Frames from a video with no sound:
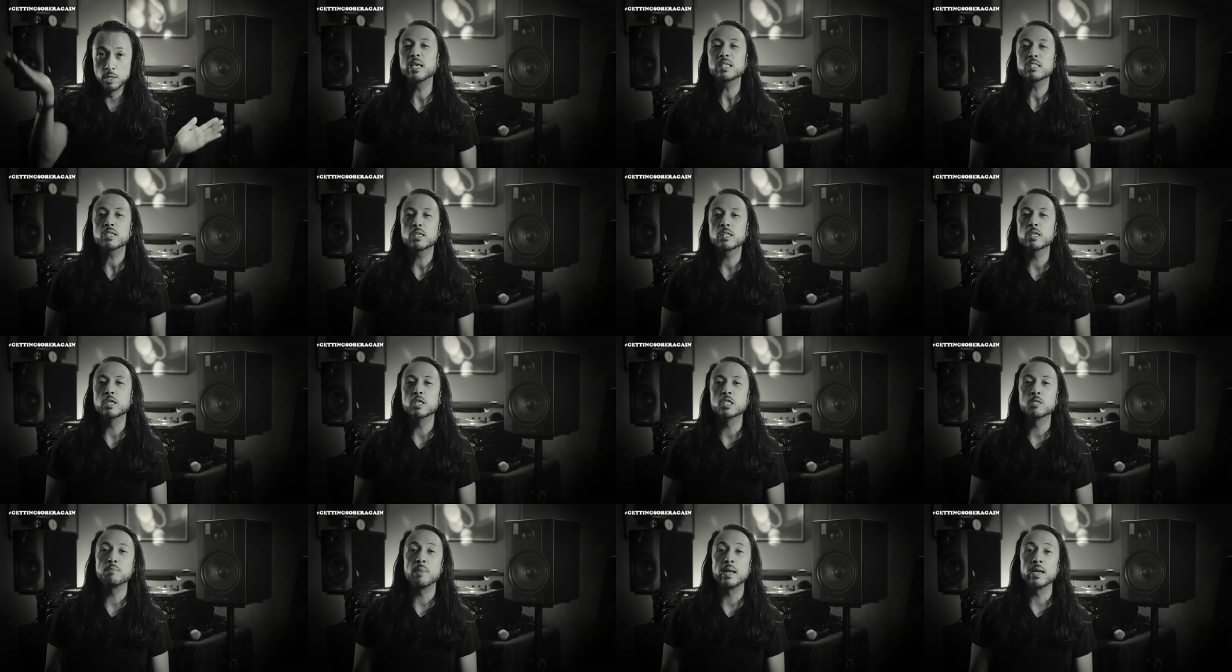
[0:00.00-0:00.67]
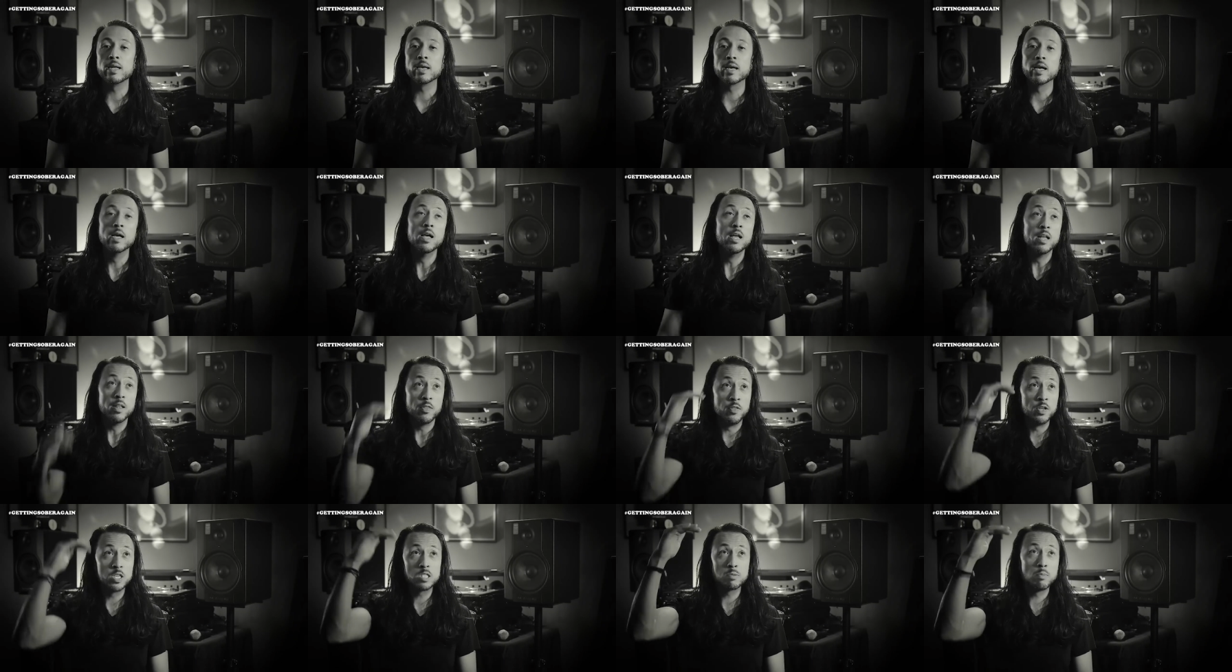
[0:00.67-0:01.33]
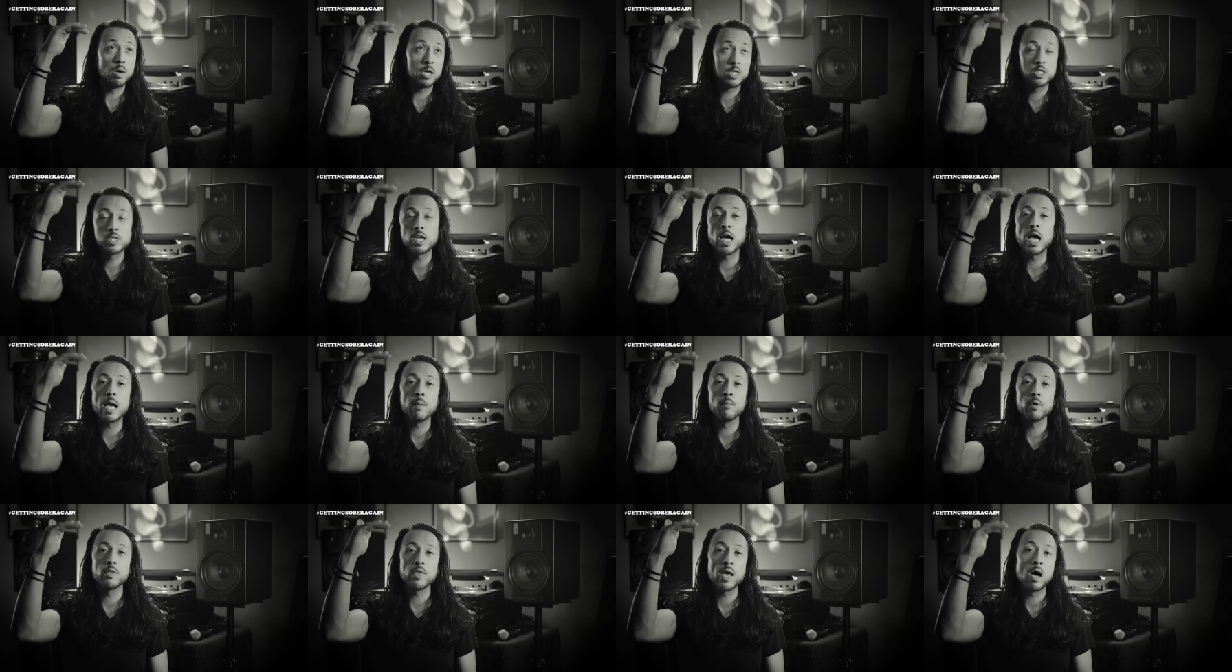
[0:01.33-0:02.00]
Basically, you're spending this much
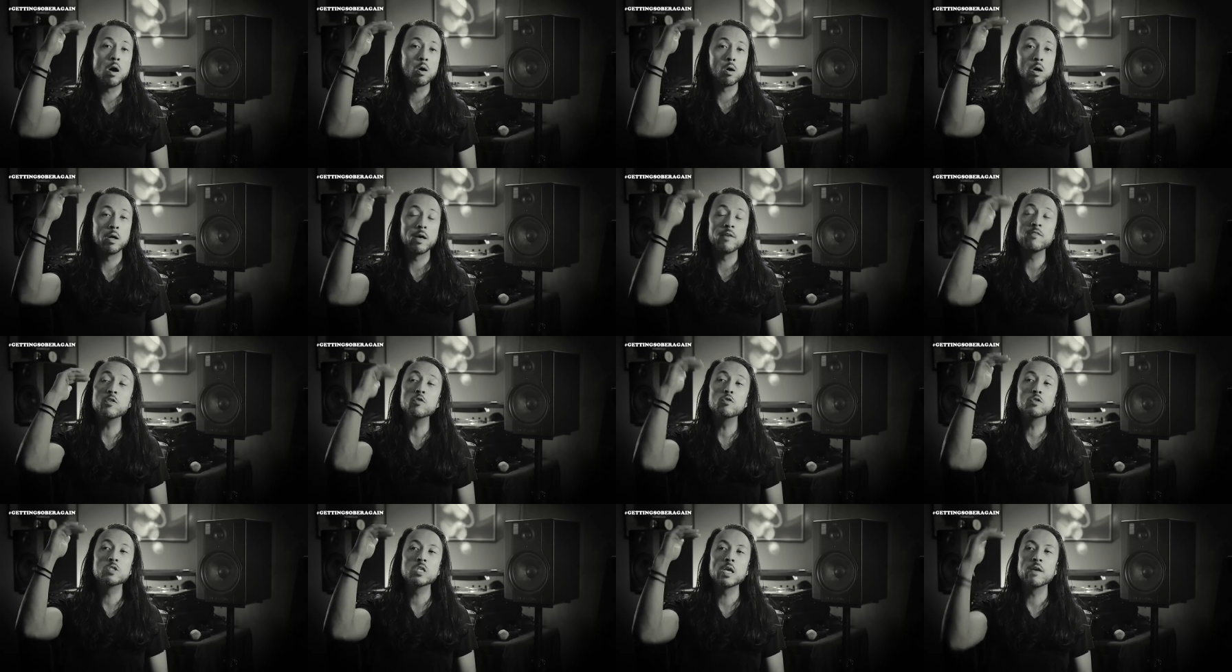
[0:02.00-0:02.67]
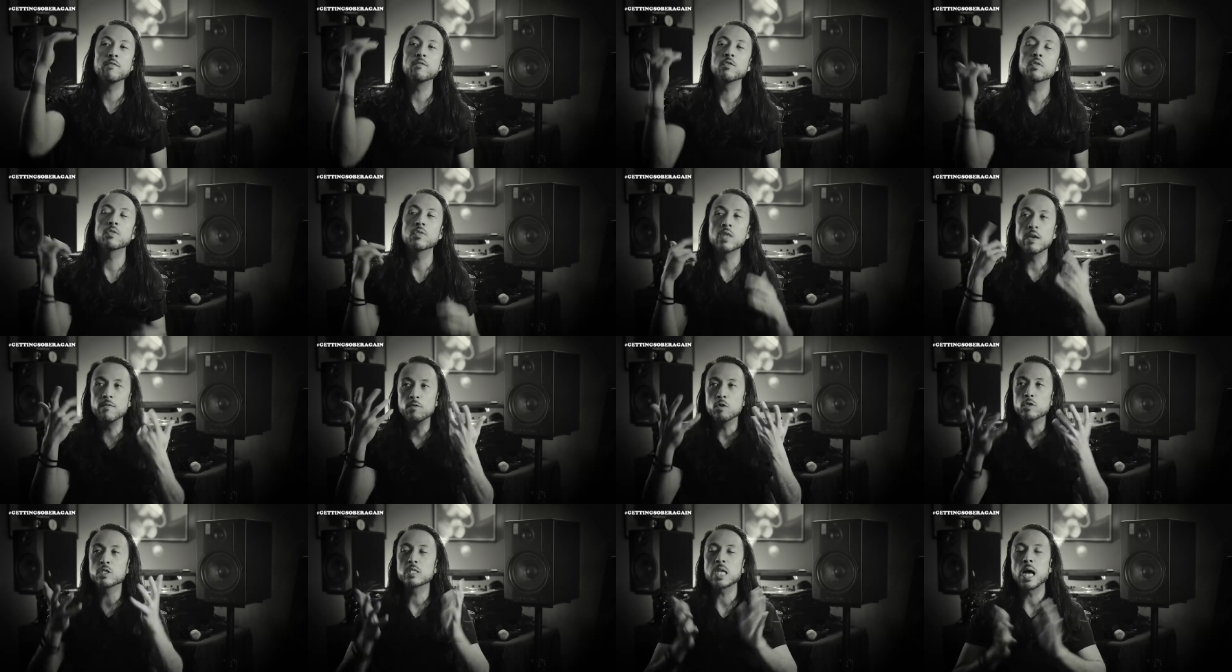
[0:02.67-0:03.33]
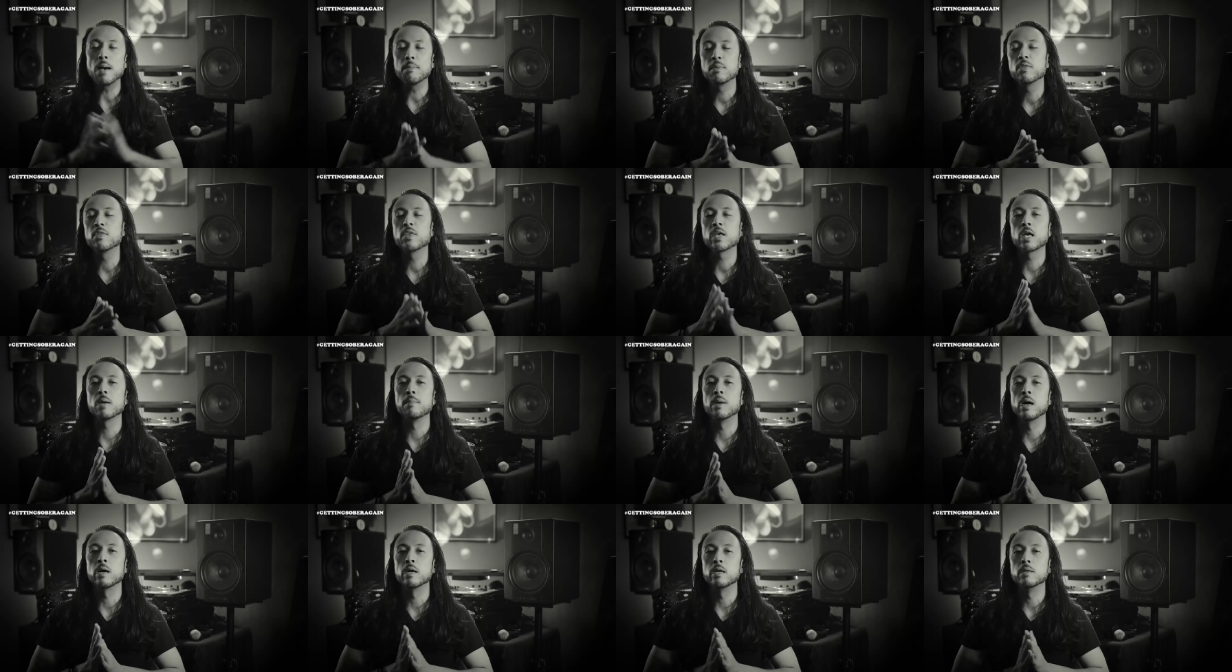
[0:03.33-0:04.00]
time with alcohol. If you, if, if you stop and
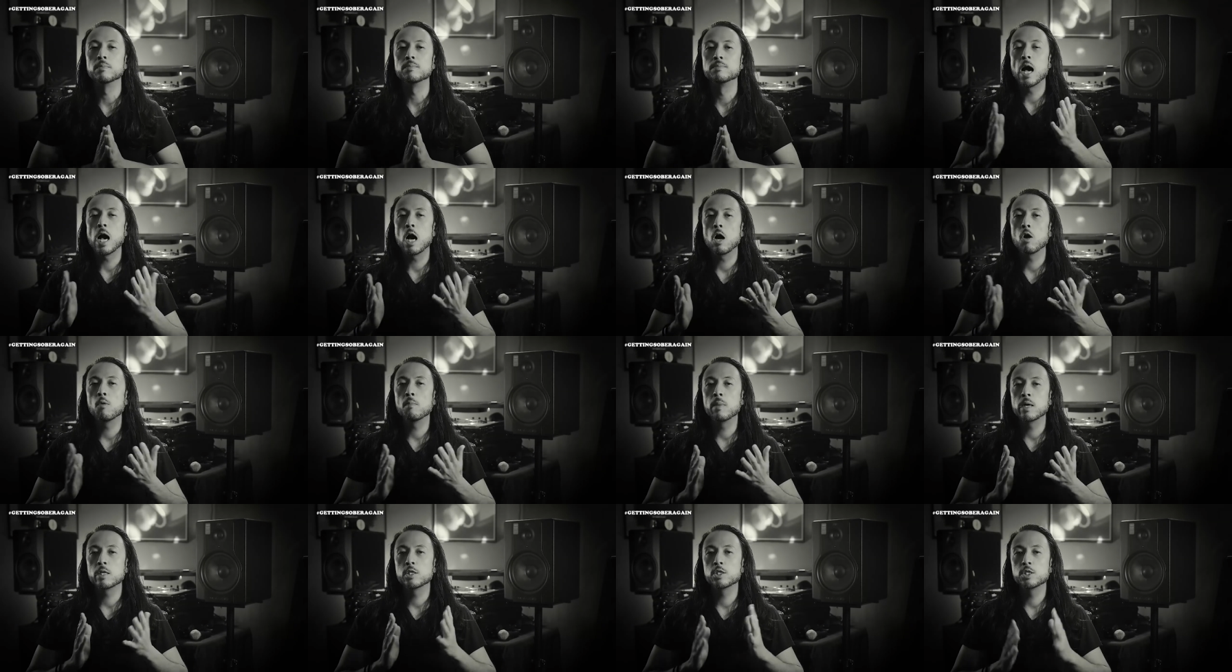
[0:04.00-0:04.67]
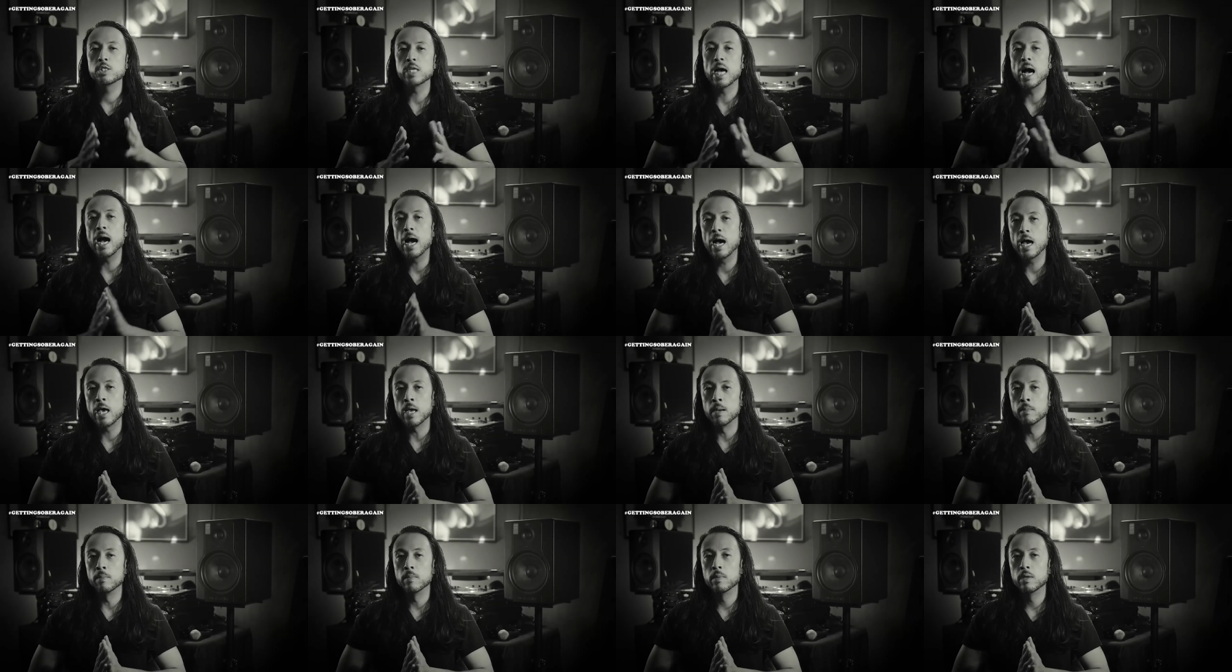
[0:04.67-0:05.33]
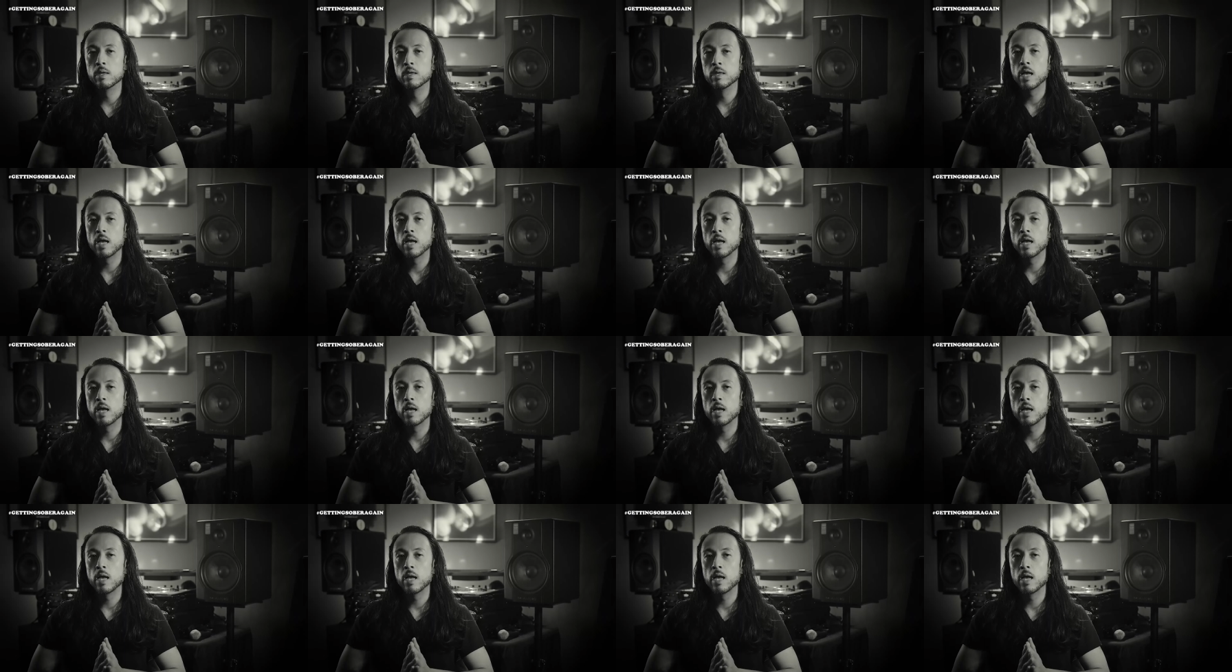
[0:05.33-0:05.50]
think about it, how much time